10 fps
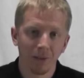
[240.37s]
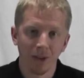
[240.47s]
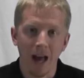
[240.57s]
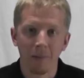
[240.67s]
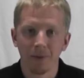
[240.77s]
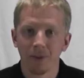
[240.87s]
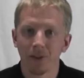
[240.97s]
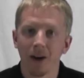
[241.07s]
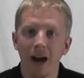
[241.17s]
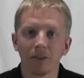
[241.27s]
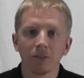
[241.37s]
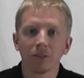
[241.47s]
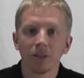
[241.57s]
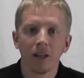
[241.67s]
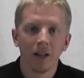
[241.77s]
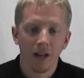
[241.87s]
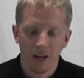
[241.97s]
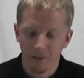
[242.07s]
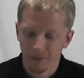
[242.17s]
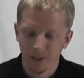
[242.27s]
were to happen to your house,
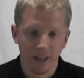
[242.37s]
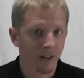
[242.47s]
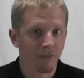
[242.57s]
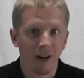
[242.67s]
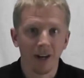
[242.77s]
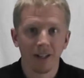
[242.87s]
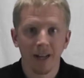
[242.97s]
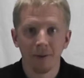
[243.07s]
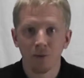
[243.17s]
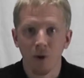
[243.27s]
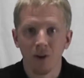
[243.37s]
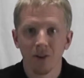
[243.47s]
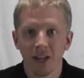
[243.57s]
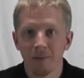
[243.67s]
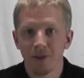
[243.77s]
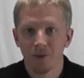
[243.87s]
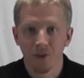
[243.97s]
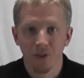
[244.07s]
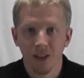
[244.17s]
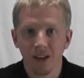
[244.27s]
again, fire damage, water damage, or
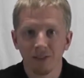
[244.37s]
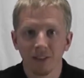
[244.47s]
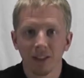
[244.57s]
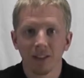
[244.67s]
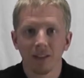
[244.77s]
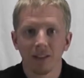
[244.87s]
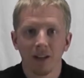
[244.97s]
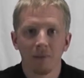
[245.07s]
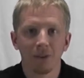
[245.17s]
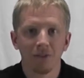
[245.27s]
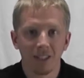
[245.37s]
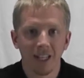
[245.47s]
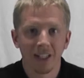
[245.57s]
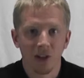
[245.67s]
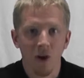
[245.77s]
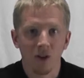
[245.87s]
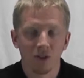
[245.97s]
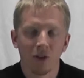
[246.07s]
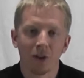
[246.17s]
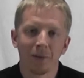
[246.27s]
theft, you've again
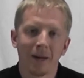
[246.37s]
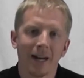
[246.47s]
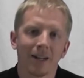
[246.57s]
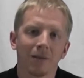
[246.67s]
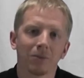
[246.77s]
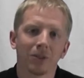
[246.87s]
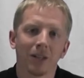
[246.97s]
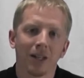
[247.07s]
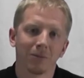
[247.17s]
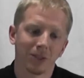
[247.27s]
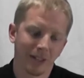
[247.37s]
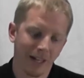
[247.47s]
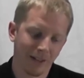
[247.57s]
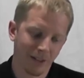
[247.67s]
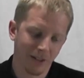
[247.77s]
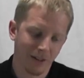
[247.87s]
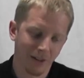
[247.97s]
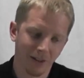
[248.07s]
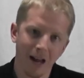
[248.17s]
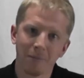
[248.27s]
lost all your backups. So yeah,
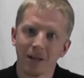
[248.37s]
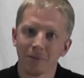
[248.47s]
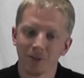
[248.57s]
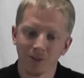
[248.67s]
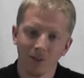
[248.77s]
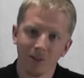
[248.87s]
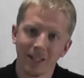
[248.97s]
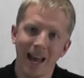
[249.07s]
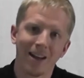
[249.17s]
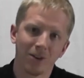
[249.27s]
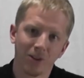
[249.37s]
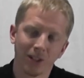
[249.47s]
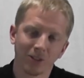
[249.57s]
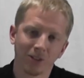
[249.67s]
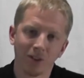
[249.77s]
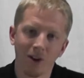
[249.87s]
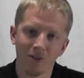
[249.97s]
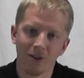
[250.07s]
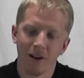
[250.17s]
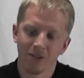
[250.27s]
your laptop was stolen and your external
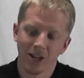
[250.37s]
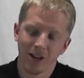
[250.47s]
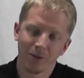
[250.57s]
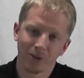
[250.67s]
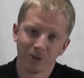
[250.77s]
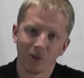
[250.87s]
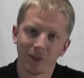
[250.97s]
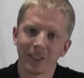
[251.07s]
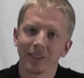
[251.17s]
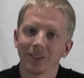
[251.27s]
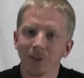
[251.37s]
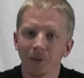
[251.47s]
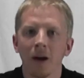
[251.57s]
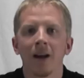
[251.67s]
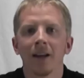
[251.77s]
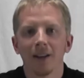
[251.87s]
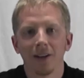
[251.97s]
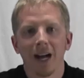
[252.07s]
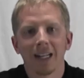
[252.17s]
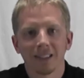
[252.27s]
hard drives were stolen, and so you
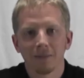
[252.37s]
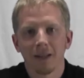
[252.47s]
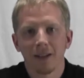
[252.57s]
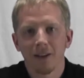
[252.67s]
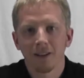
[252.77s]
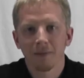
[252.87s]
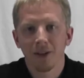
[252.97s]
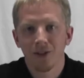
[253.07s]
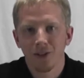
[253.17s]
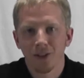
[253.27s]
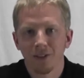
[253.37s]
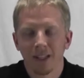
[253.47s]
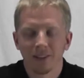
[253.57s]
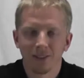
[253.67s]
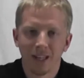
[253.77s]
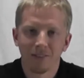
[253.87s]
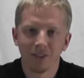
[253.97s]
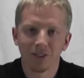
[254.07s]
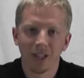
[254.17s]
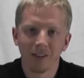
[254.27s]
have to make sure you've got those
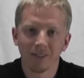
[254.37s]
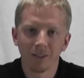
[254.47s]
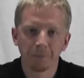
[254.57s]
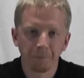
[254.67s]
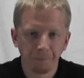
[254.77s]
avenues covered.